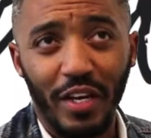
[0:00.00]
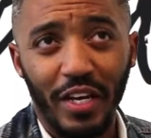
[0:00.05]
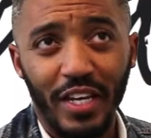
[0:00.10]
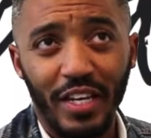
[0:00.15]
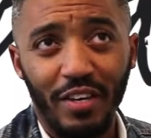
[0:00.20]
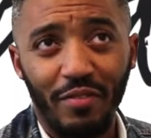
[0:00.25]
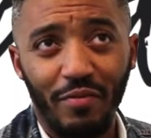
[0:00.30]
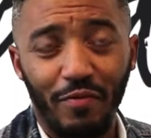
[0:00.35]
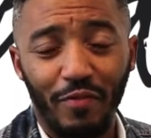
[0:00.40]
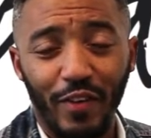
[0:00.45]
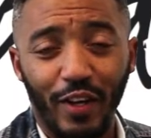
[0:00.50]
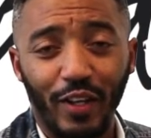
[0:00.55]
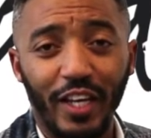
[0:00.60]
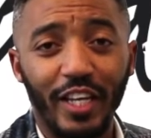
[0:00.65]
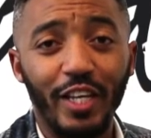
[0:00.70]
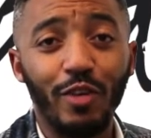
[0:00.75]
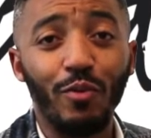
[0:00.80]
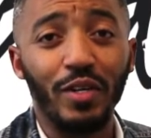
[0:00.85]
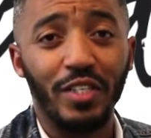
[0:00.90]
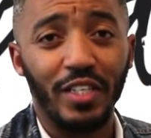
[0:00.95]
he felt
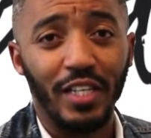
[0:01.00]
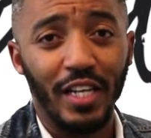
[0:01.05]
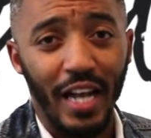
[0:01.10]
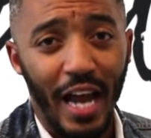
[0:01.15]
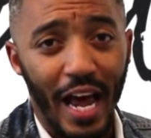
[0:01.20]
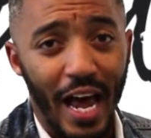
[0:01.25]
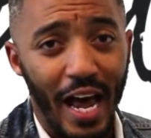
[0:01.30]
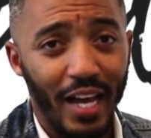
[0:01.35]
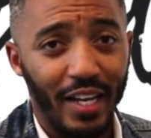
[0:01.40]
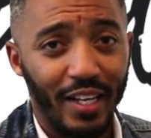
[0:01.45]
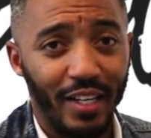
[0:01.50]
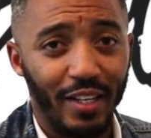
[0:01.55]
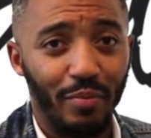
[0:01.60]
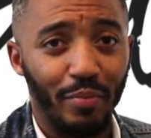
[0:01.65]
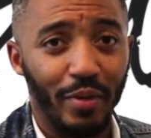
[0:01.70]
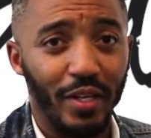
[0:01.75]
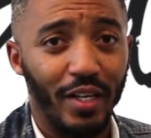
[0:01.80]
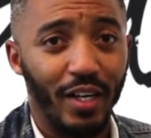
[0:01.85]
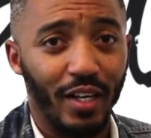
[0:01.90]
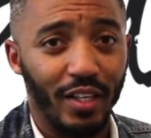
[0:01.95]
like he wasn't an
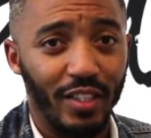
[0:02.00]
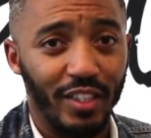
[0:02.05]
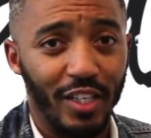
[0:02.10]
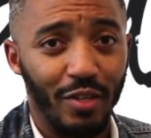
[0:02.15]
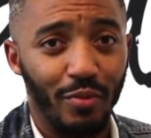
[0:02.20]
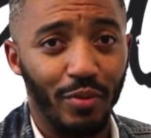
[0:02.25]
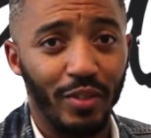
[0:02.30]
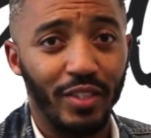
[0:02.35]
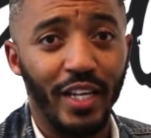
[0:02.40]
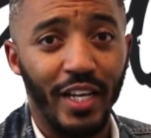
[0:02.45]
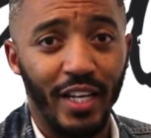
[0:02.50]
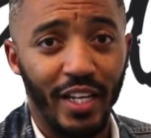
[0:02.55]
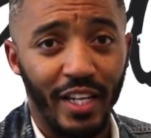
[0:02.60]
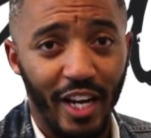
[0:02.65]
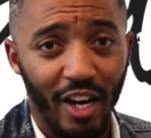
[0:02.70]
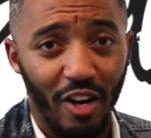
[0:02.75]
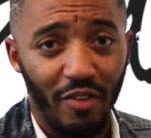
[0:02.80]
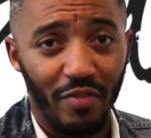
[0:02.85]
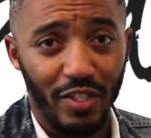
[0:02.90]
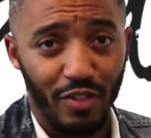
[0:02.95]
addict because he was taking
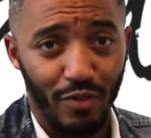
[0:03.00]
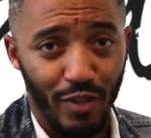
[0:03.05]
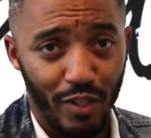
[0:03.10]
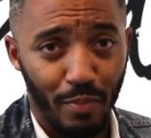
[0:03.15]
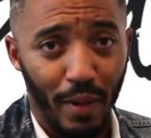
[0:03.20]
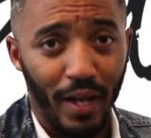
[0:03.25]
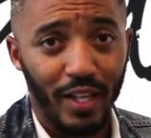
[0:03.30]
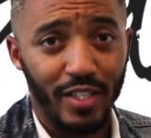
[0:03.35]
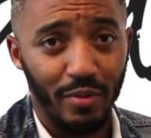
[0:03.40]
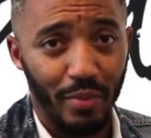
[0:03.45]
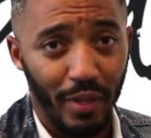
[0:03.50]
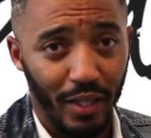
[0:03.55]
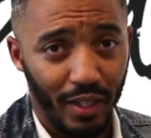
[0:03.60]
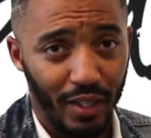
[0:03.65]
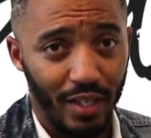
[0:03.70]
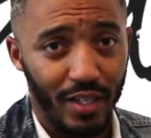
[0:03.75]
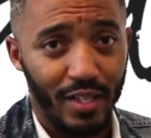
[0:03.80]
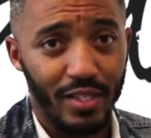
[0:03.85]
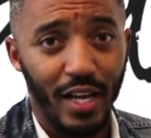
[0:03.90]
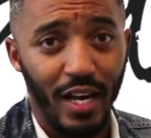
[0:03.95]
care of his
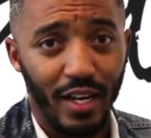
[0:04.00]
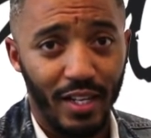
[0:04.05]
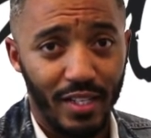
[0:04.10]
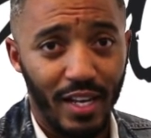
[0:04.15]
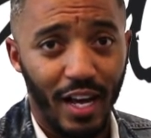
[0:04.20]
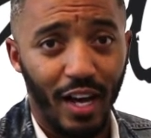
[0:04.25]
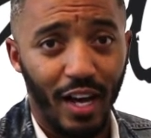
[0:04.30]
responsibilities at his